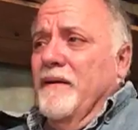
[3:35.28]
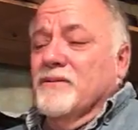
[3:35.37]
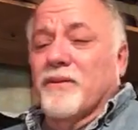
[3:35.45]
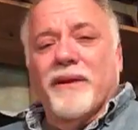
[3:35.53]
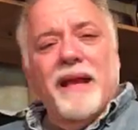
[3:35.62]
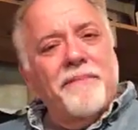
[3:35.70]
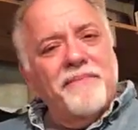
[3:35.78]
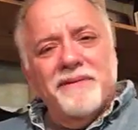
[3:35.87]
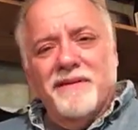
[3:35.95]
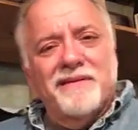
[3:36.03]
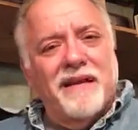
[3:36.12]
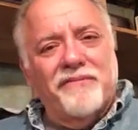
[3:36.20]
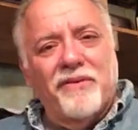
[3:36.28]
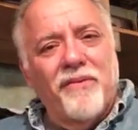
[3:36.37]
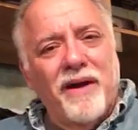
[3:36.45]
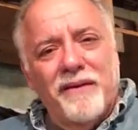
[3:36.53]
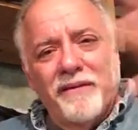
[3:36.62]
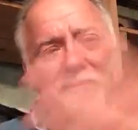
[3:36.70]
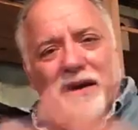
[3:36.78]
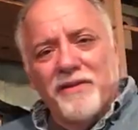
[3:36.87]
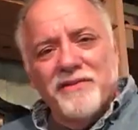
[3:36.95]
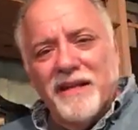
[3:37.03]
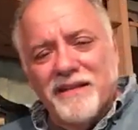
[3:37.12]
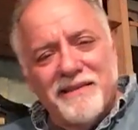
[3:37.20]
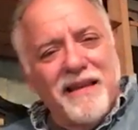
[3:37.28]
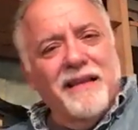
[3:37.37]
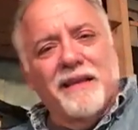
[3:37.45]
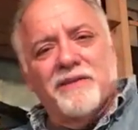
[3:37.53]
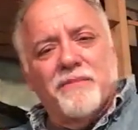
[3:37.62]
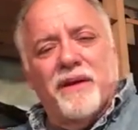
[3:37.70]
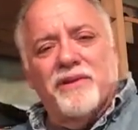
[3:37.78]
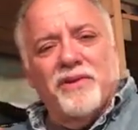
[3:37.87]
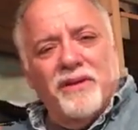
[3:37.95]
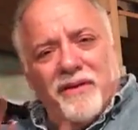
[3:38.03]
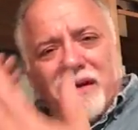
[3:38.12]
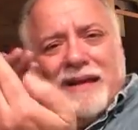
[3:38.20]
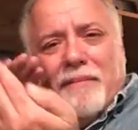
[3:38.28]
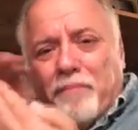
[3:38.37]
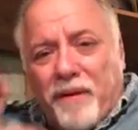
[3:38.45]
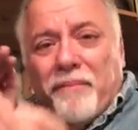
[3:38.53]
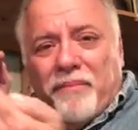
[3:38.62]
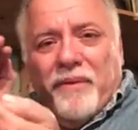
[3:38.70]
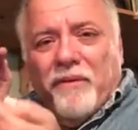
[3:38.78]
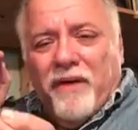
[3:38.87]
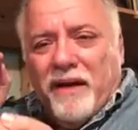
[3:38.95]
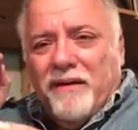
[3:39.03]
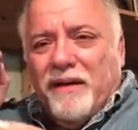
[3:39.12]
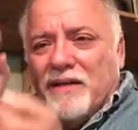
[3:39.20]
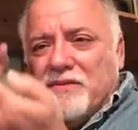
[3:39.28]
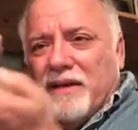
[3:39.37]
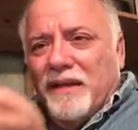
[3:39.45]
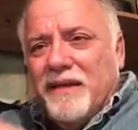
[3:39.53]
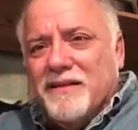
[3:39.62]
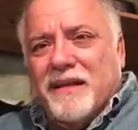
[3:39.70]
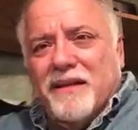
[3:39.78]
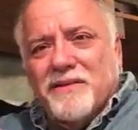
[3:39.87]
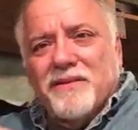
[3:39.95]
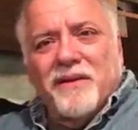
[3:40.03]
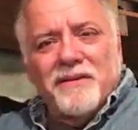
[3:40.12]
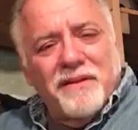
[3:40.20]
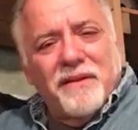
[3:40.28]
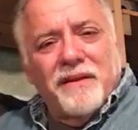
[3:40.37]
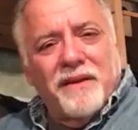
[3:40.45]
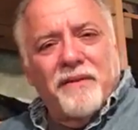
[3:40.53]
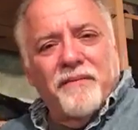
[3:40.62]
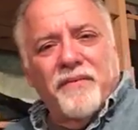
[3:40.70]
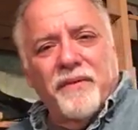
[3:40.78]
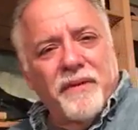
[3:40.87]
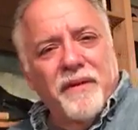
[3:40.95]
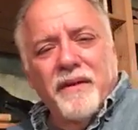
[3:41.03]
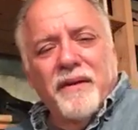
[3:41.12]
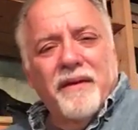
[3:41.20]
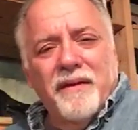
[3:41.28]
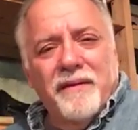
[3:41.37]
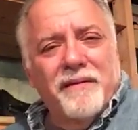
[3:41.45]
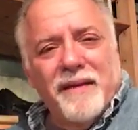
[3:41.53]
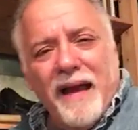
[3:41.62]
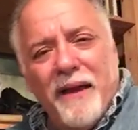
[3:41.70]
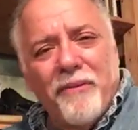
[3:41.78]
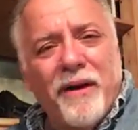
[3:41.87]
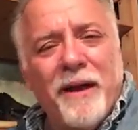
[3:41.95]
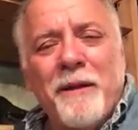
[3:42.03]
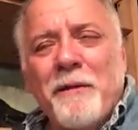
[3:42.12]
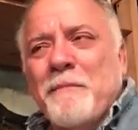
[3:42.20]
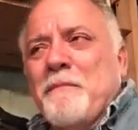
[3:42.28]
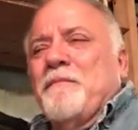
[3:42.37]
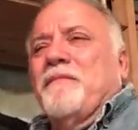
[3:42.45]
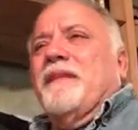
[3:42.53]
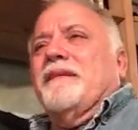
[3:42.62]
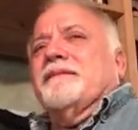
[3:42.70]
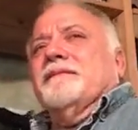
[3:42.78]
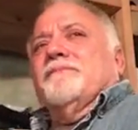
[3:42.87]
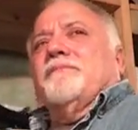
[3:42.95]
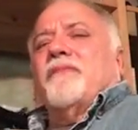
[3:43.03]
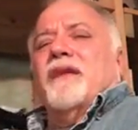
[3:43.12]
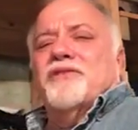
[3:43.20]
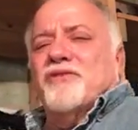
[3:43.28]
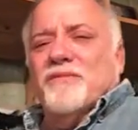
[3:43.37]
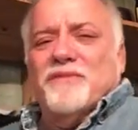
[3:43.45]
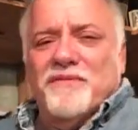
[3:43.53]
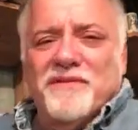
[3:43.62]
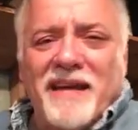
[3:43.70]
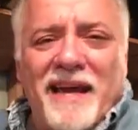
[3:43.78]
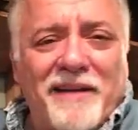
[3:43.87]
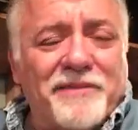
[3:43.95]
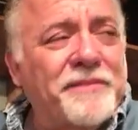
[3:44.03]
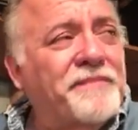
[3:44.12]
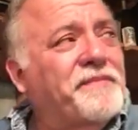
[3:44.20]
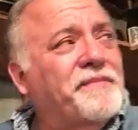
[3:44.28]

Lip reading: So what happens is after a while, the record's not selling as much. You get a bump when the record gets released, and it starts to, die away in terms of sales.